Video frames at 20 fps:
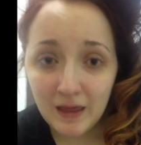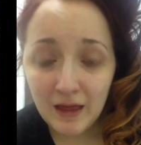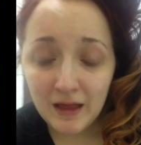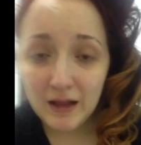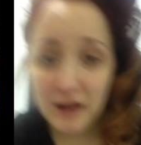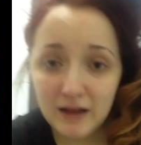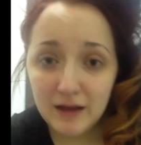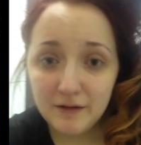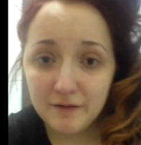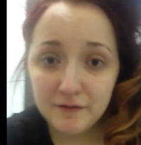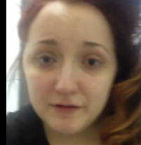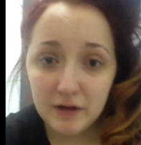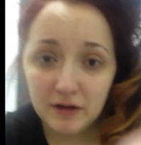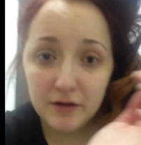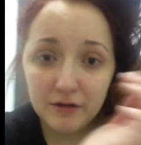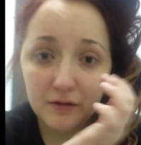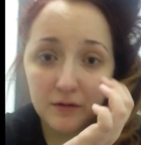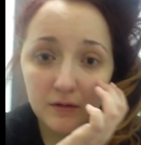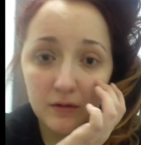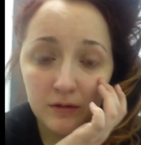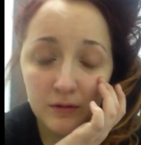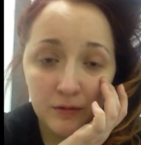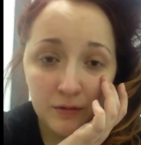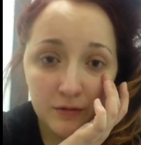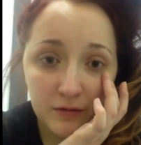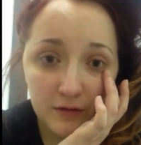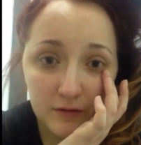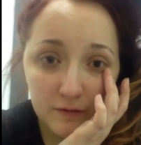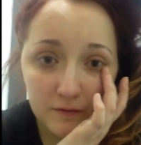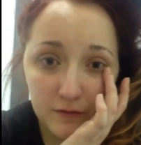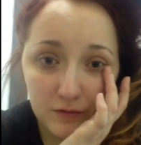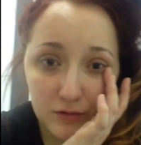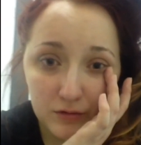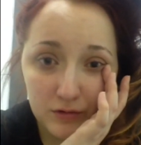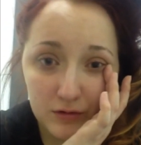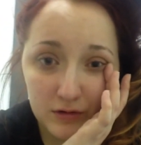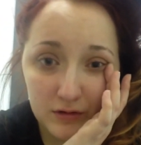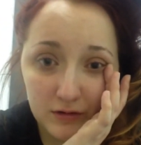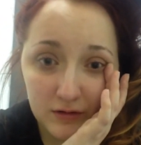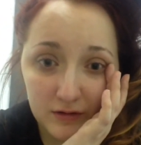I left her loads of
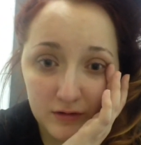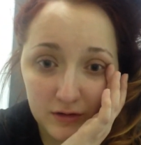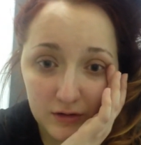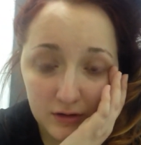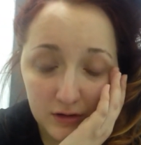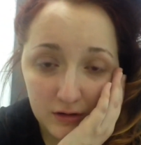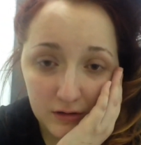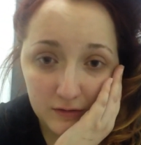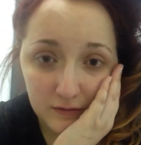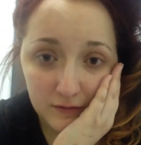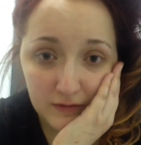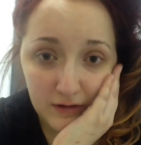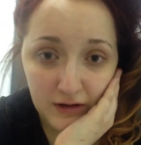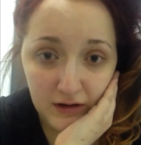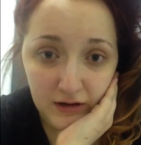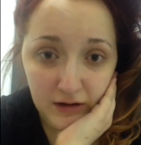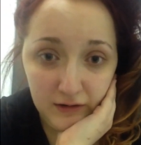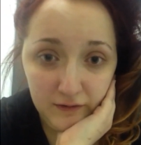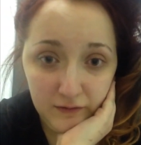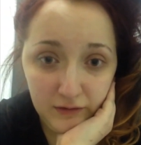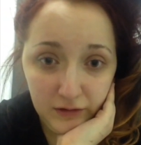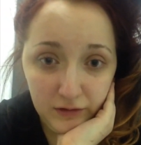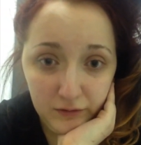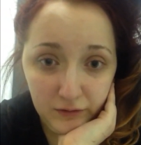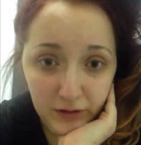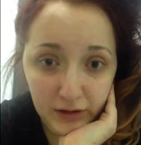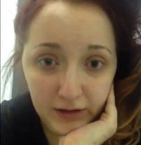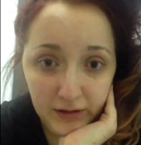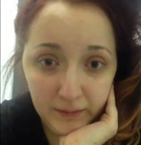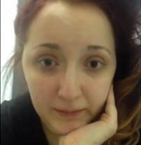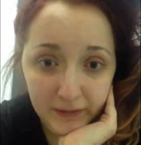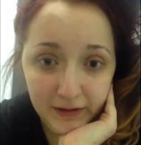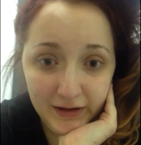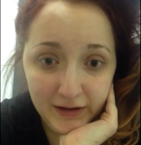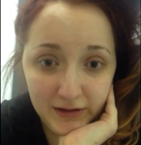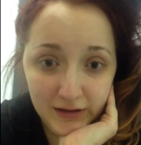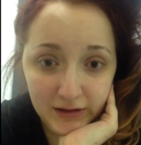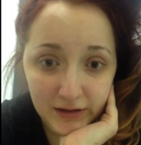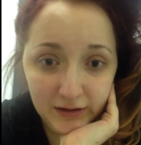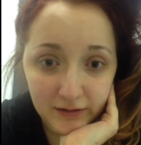food and stuff, and I felt really
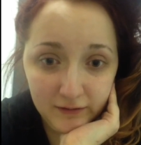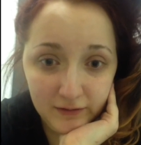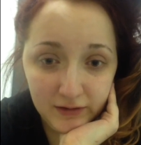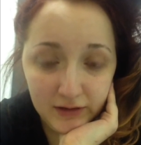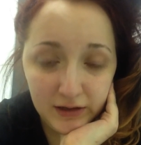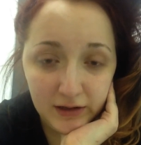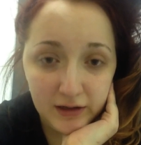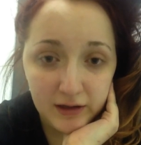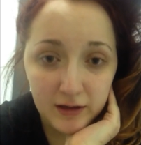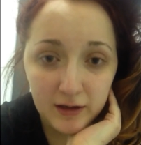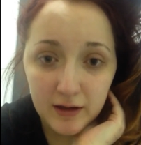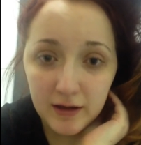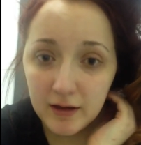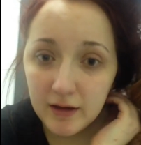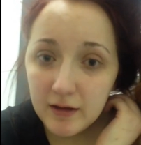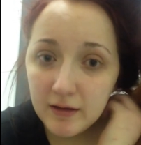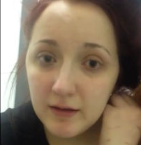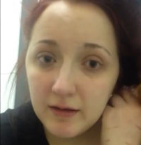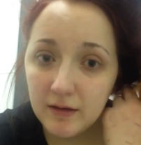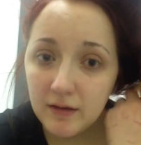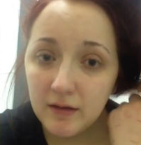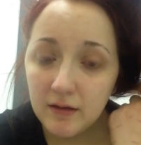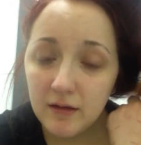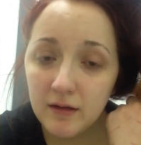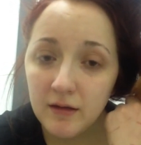bad leaving her. And